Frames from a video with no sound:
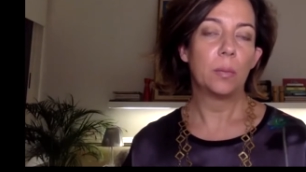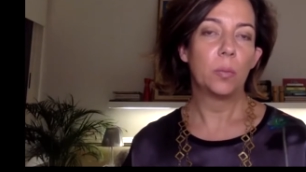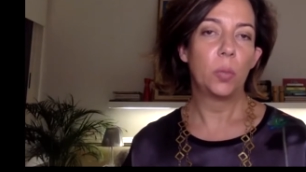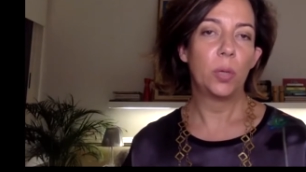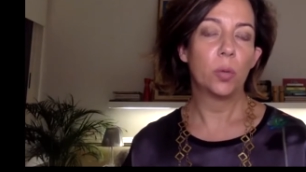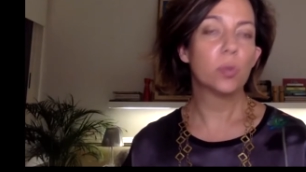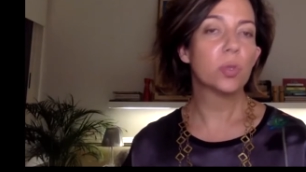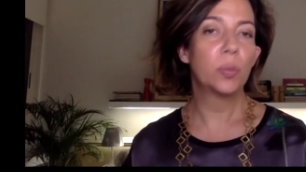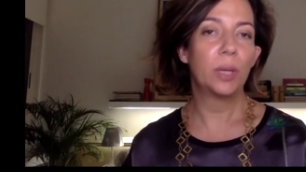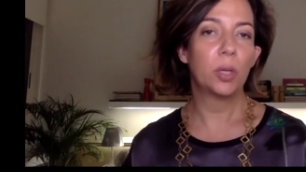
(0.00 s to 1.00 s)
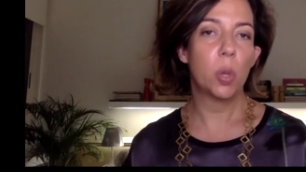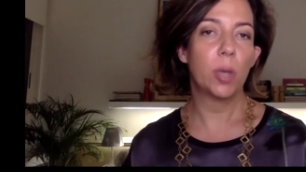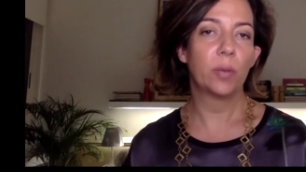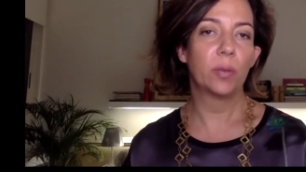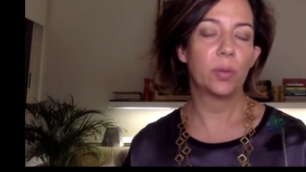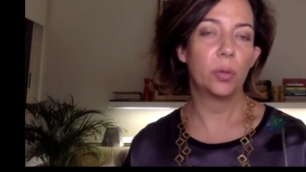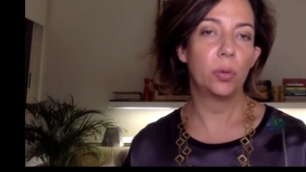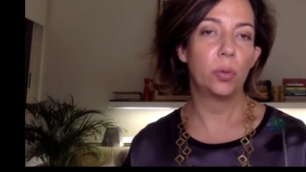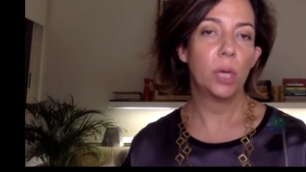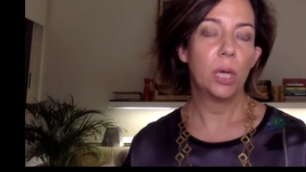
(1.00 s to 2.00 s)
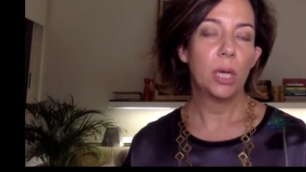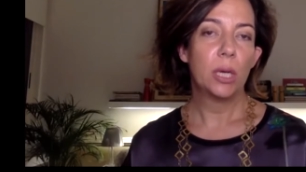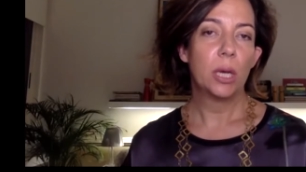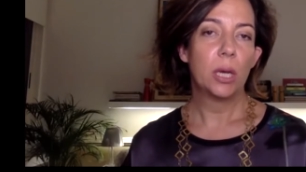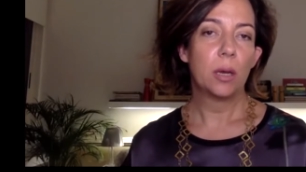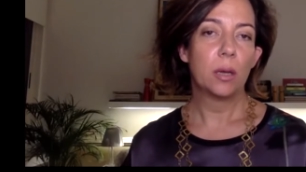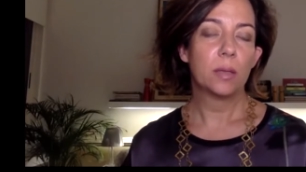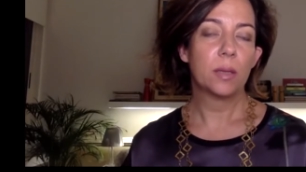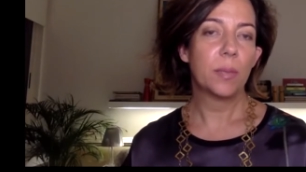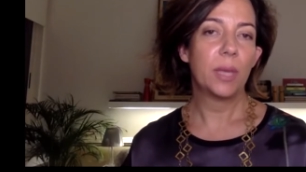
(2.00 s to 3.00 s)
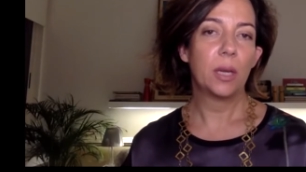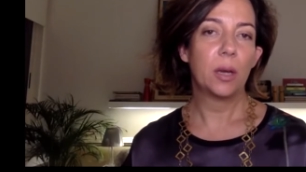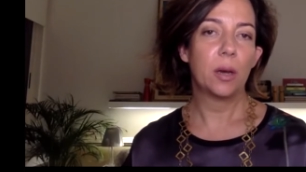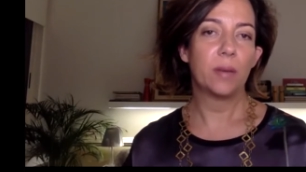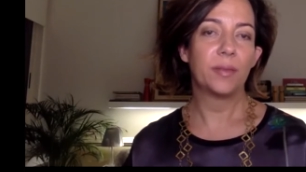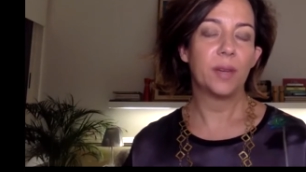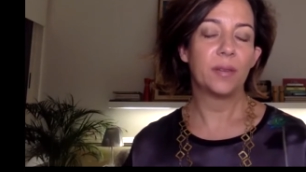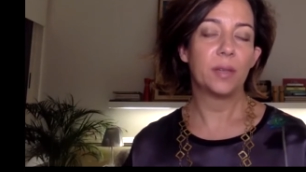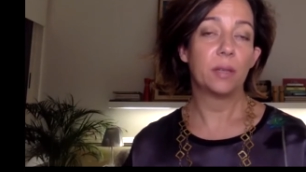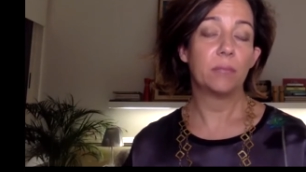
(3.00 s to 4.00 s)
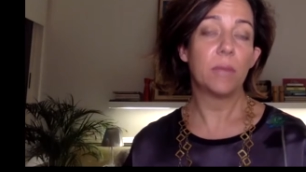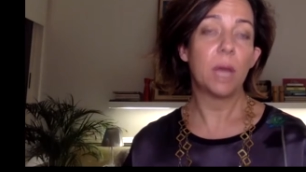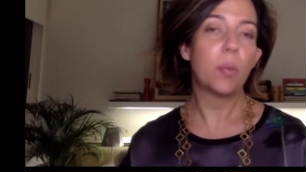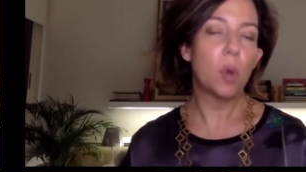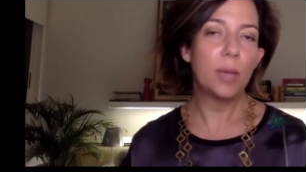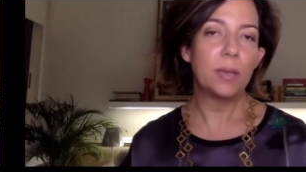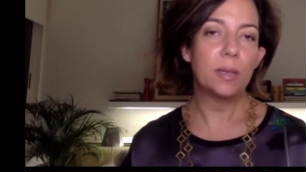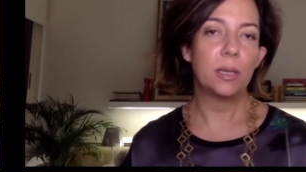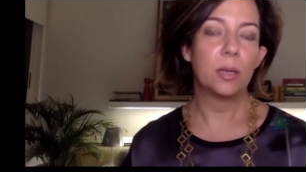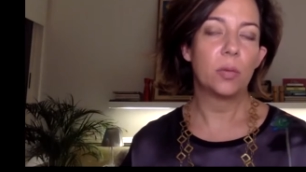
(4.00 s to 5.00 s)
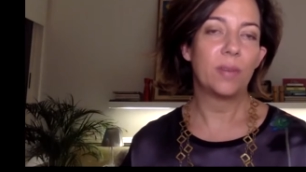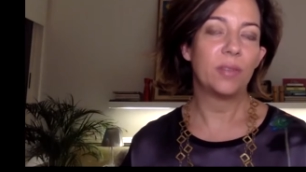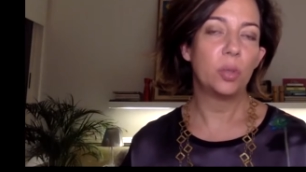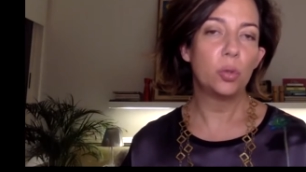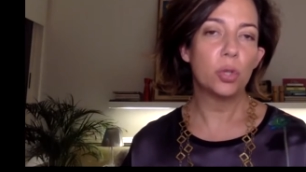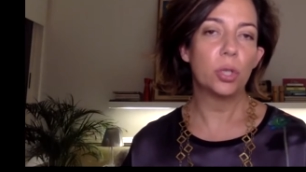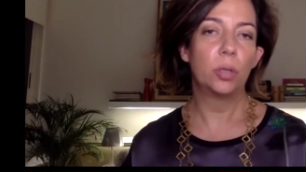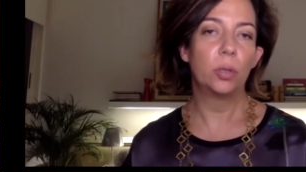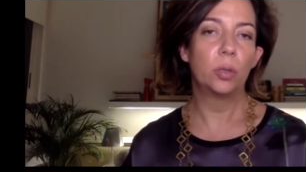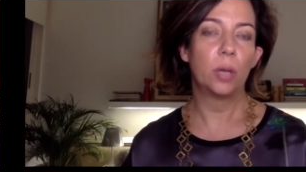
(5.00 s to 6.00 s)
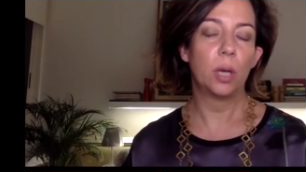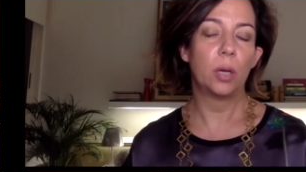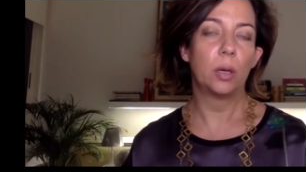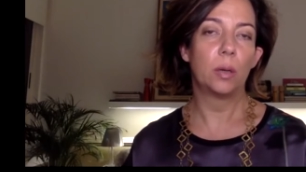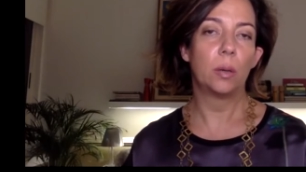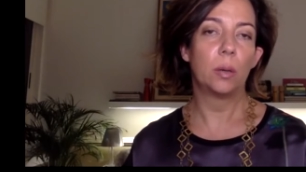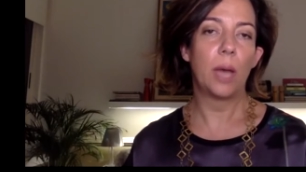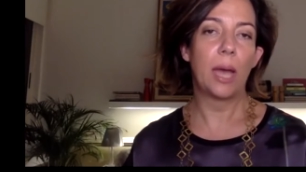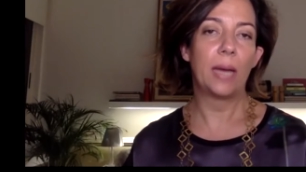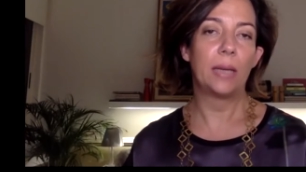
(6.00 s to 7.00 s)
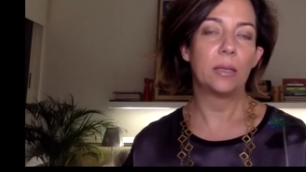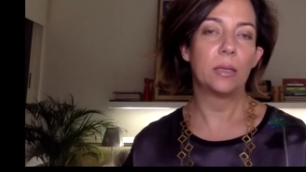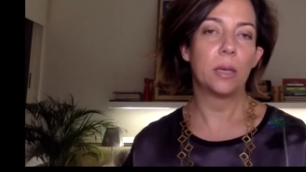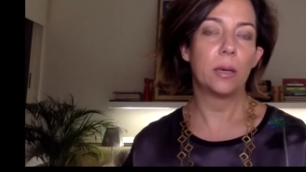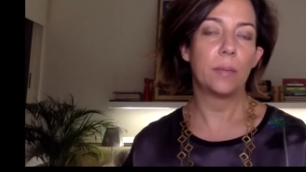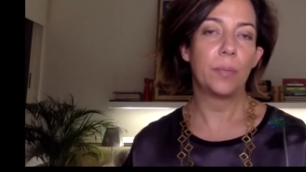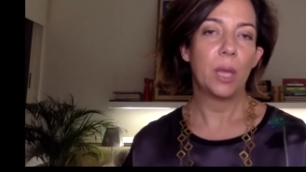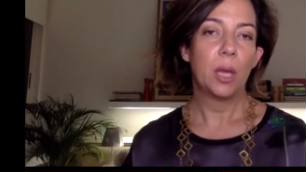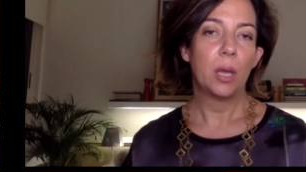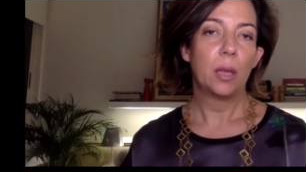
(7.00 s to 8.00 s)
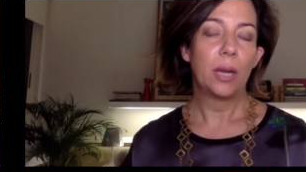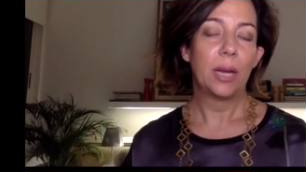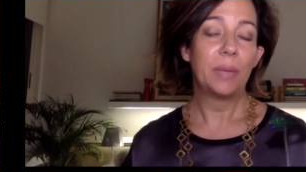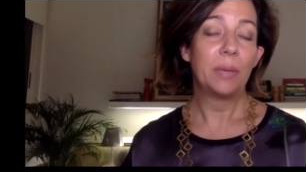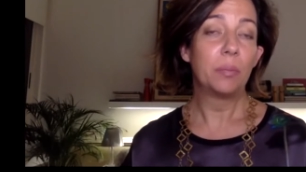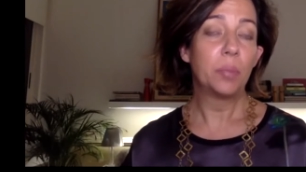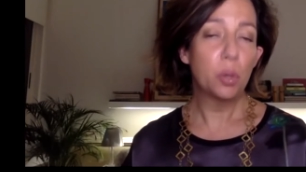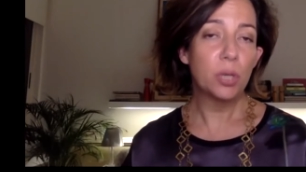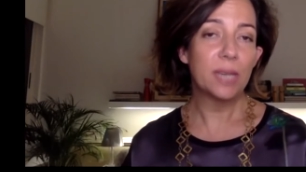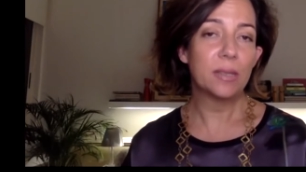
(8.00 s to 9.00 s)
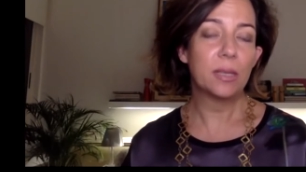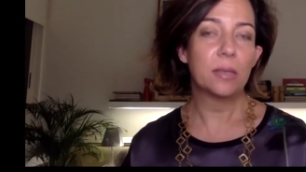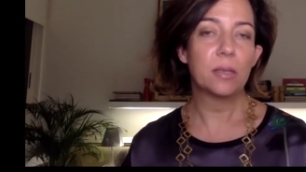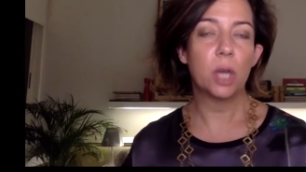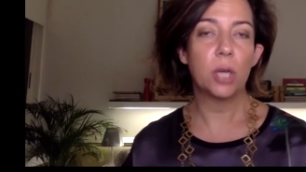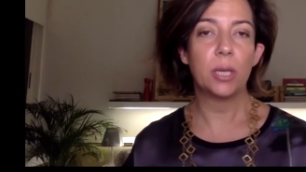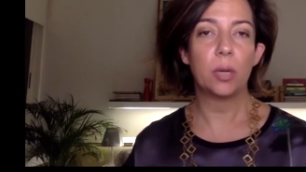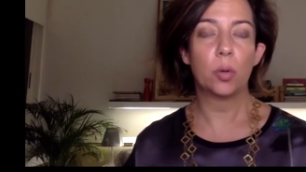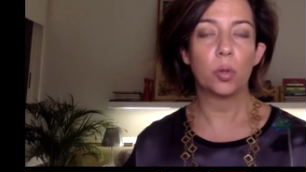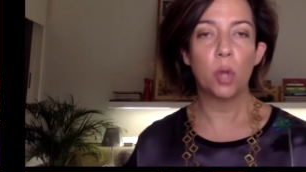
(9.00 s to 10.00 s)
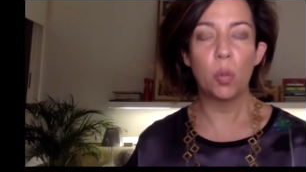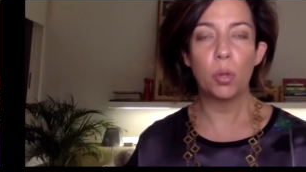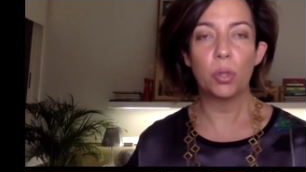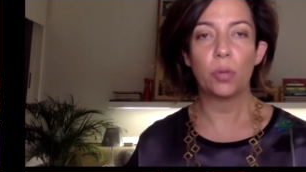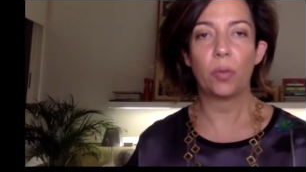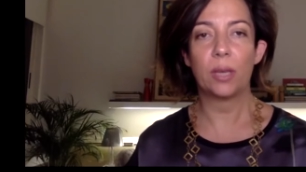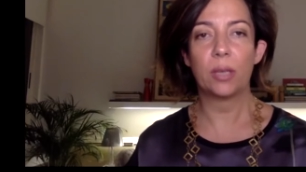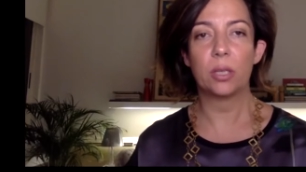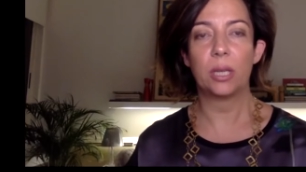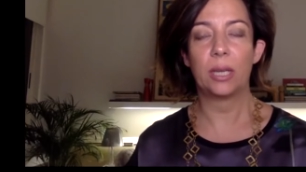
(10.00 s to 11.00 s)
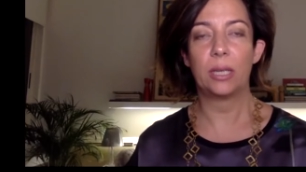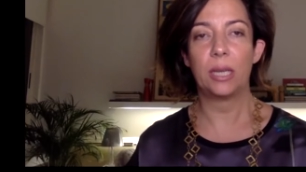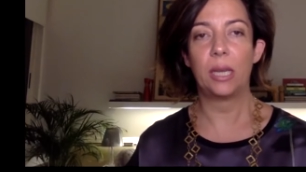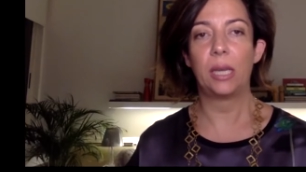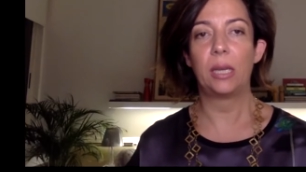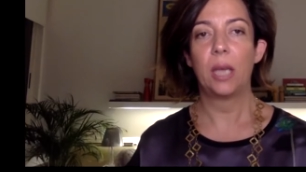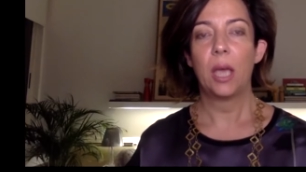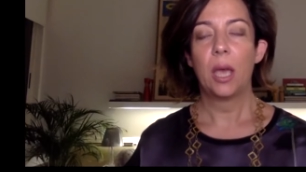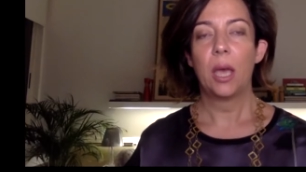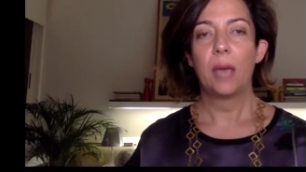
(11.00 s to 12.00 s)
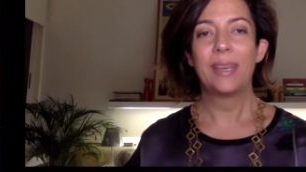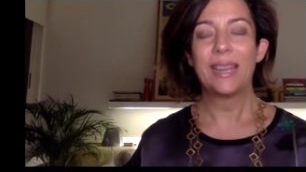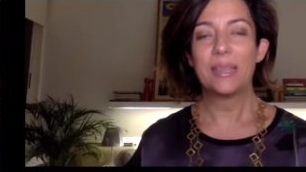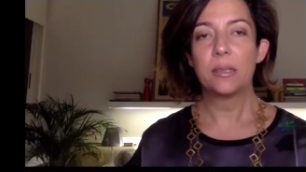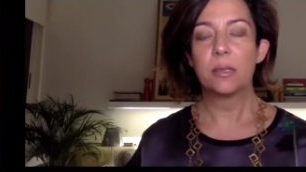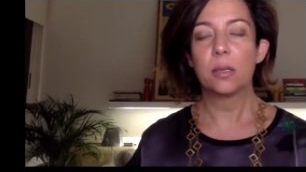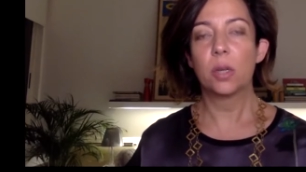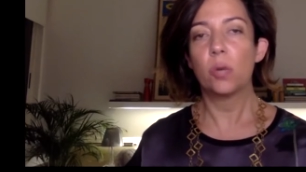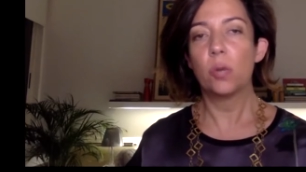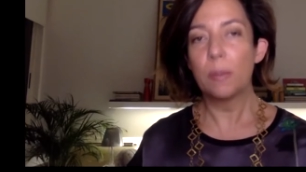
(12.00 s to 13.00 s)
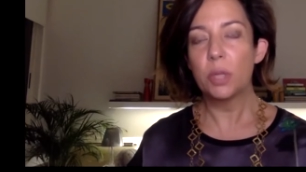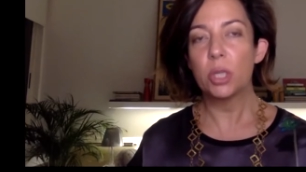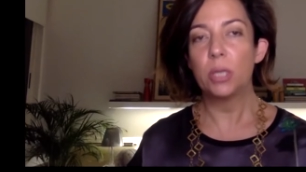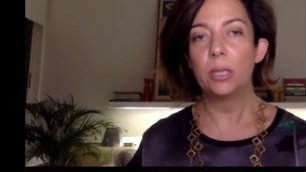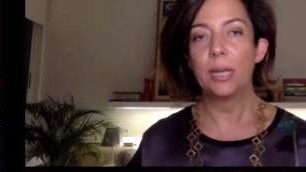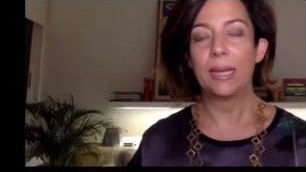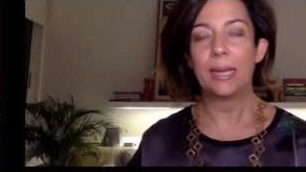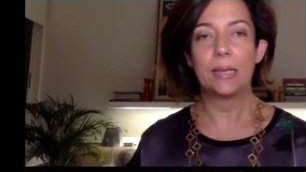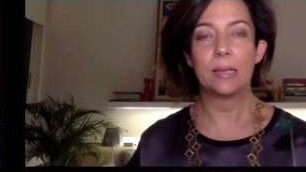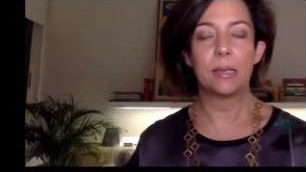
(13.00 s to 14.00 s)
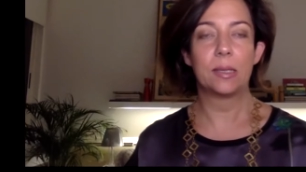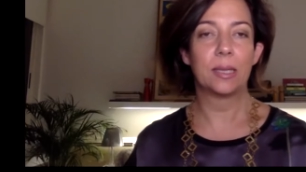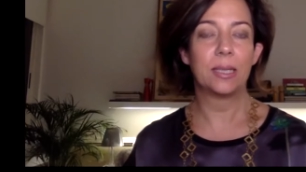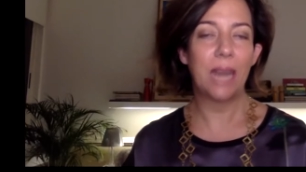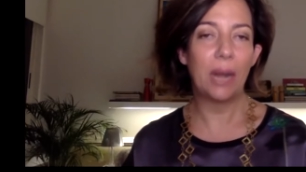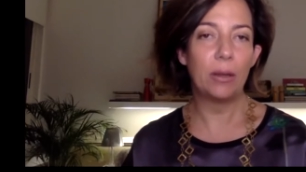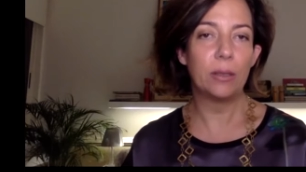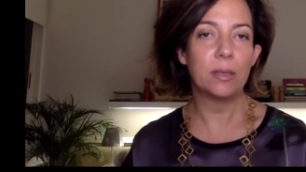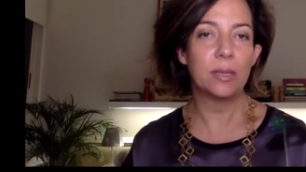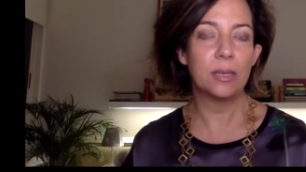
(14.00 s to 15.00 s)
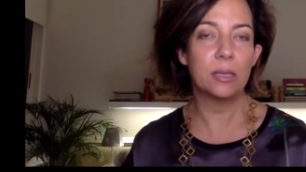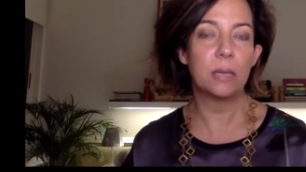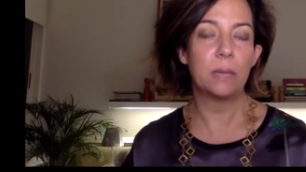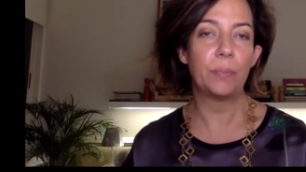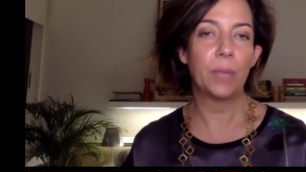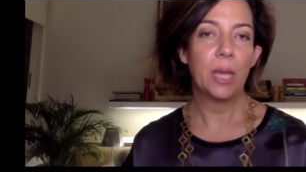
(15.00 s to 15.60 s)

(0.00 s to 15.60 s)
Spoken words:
we'd also been going through something of an uprising, a revolution, and there had been protests that started in October 2019 against corruption, against the sectarian system,